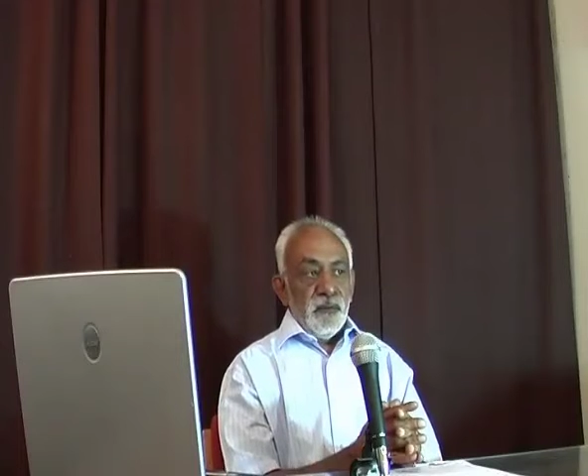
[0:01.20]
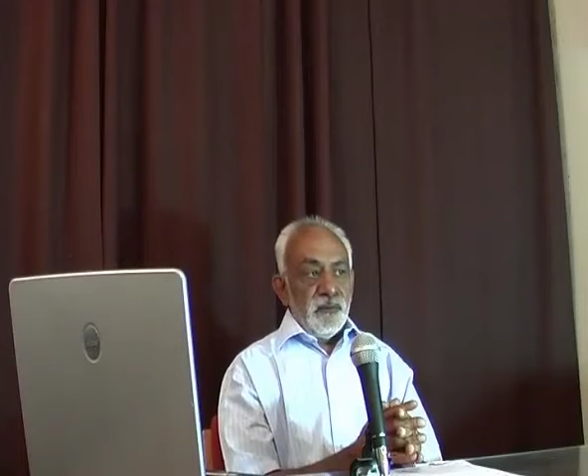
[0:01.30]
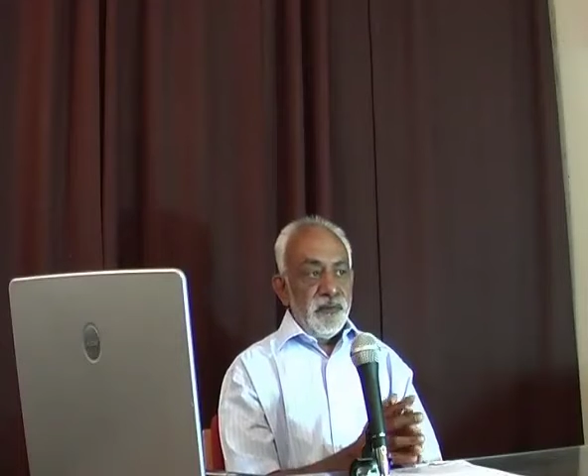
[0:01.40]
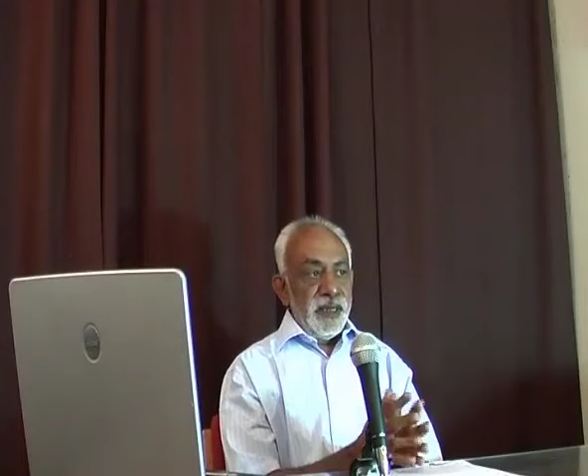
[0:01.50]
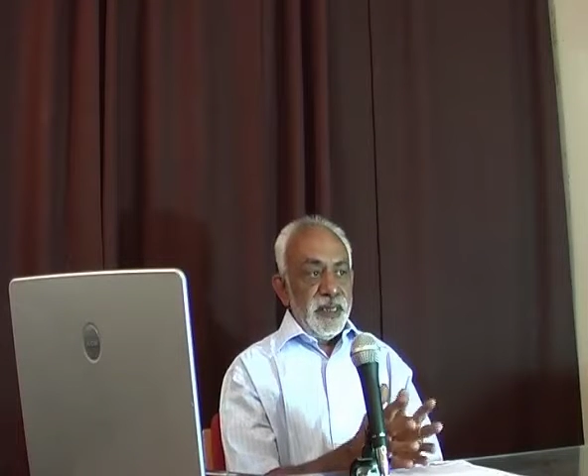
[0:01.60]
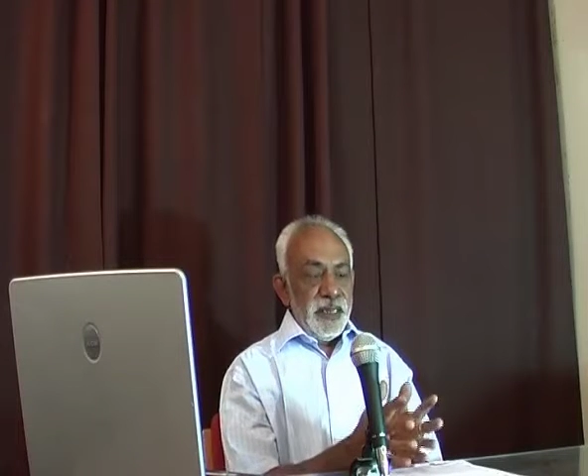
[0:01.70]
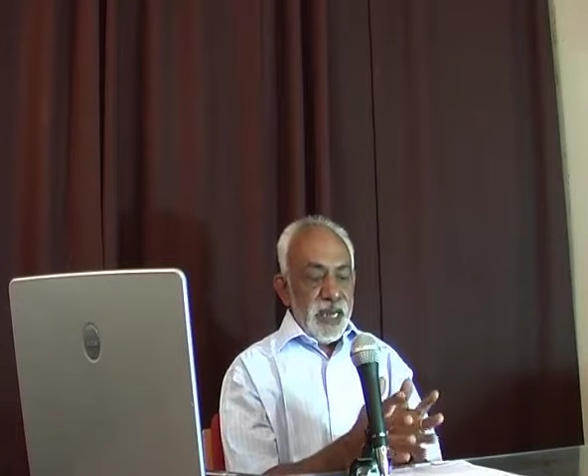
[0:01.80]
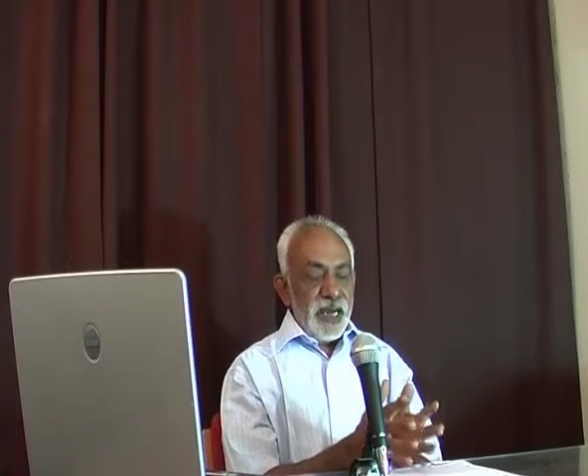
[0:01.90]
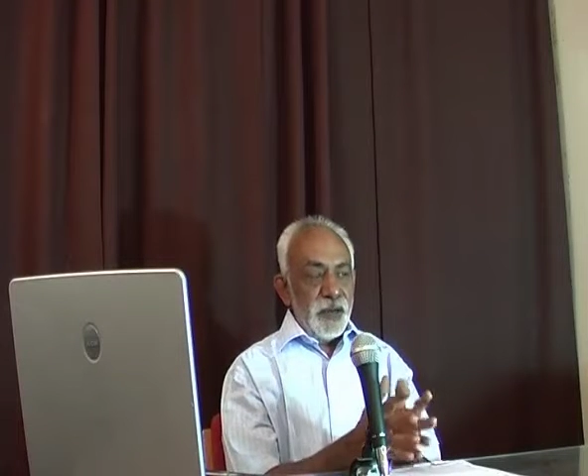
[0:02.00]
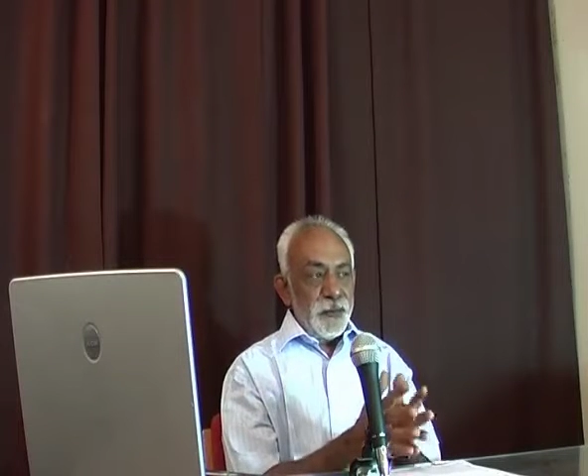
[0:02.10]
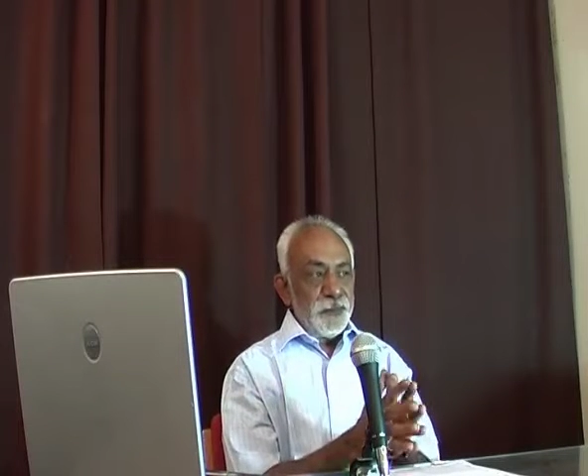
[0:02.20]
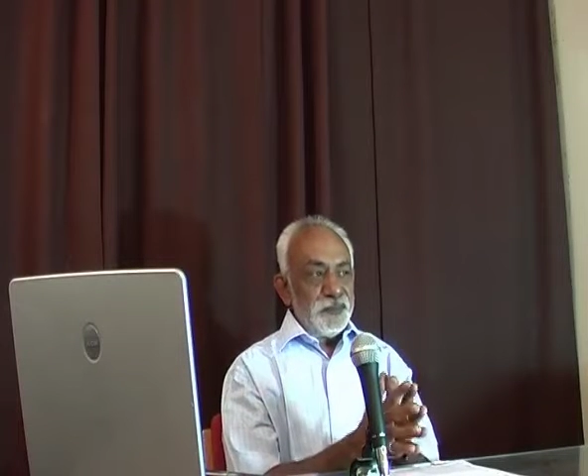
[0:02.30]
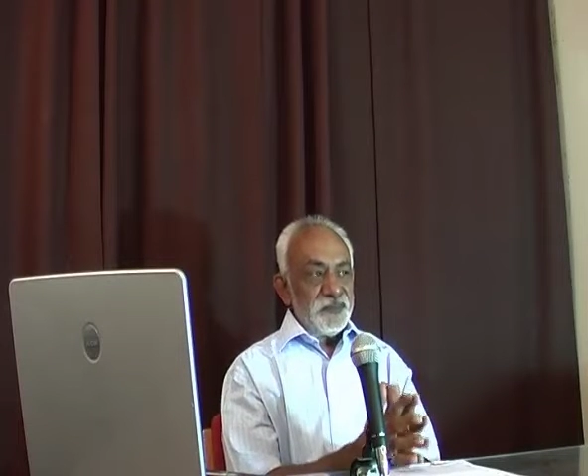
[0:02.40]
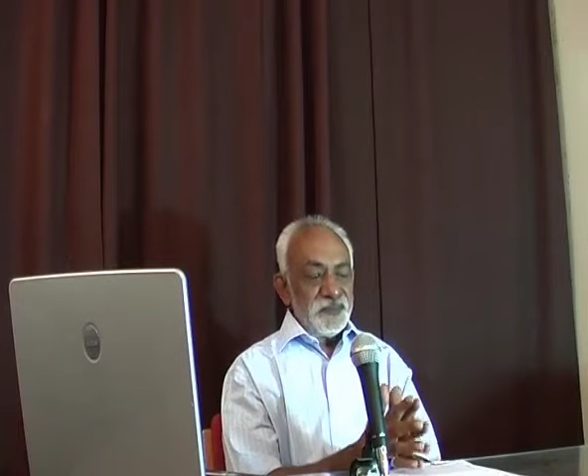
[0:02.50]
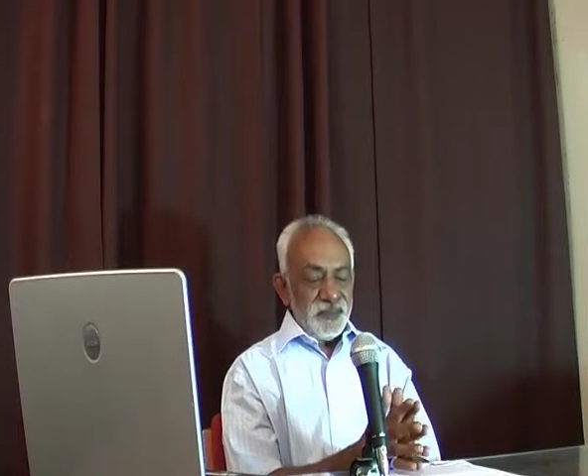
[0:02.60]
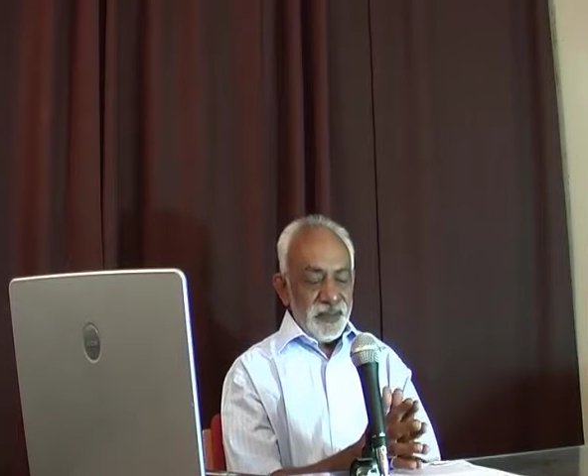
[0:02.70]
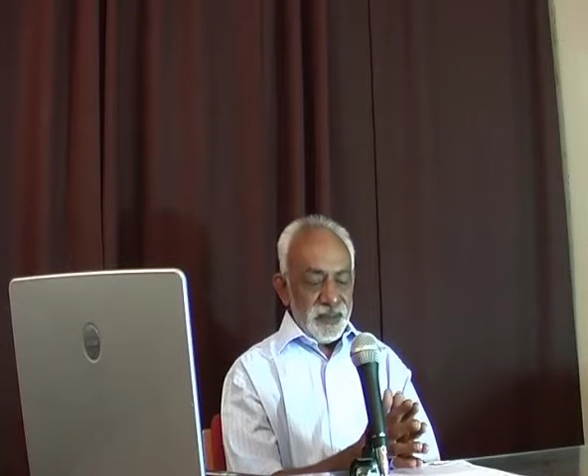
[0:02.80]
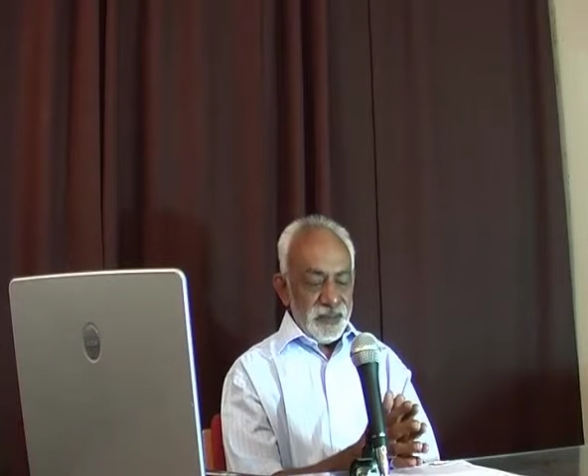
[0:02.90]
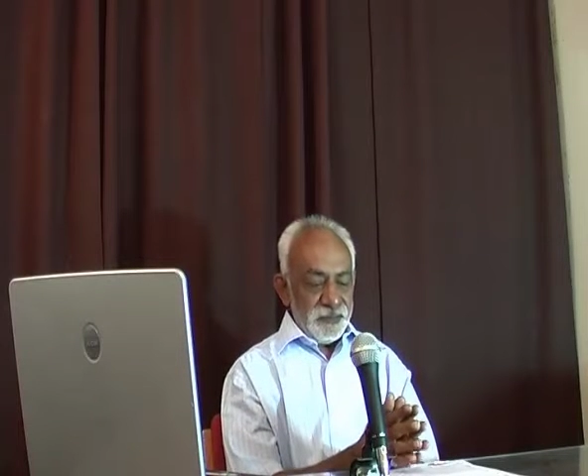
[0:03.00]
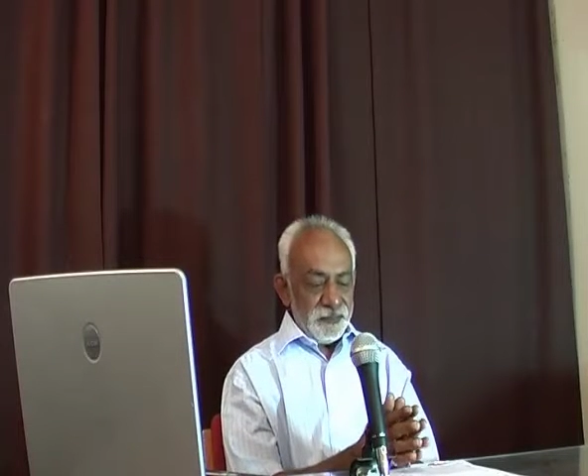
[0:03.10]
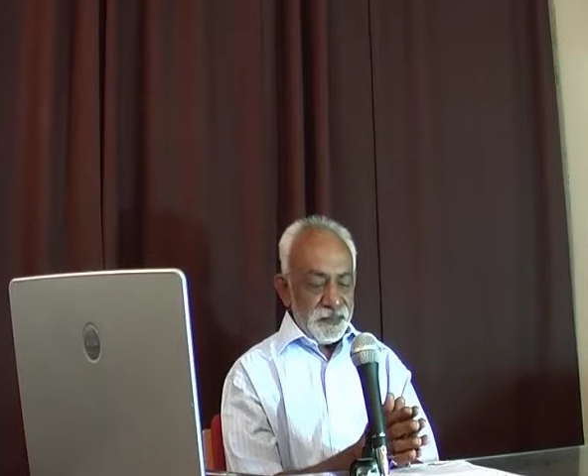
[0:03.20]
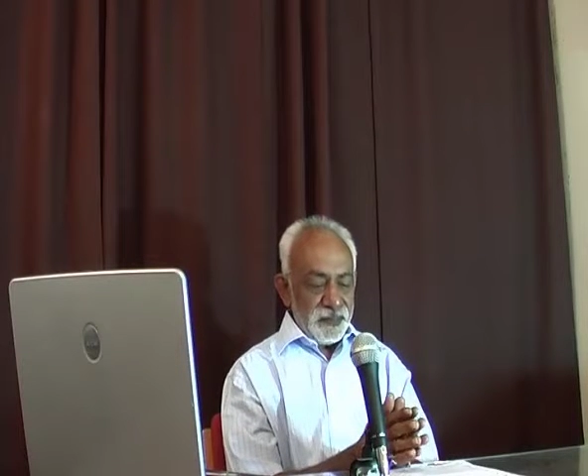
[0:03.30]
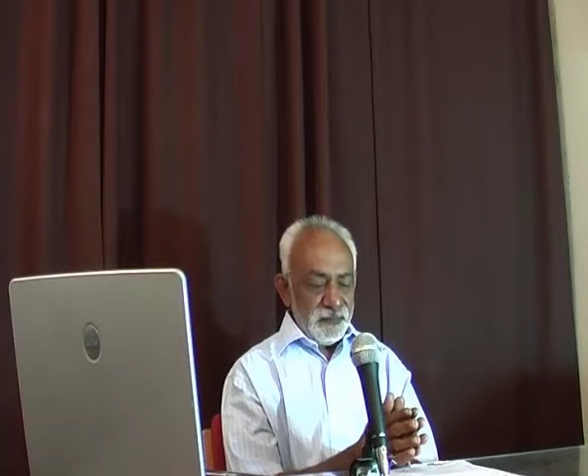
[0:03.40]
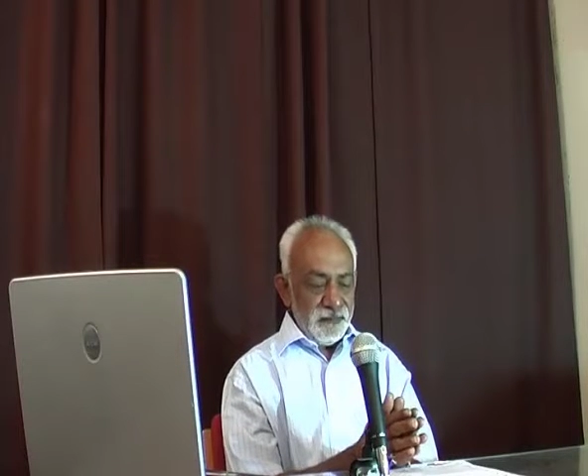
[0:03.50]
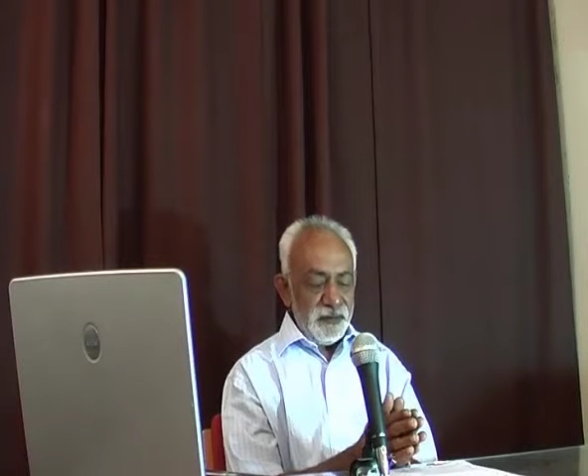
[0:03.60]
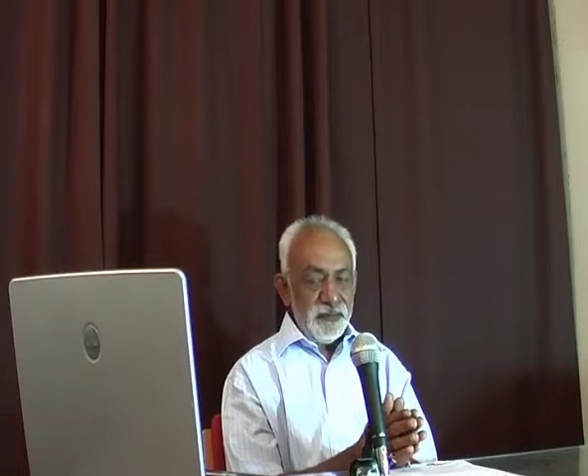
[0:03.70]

Fine, now we've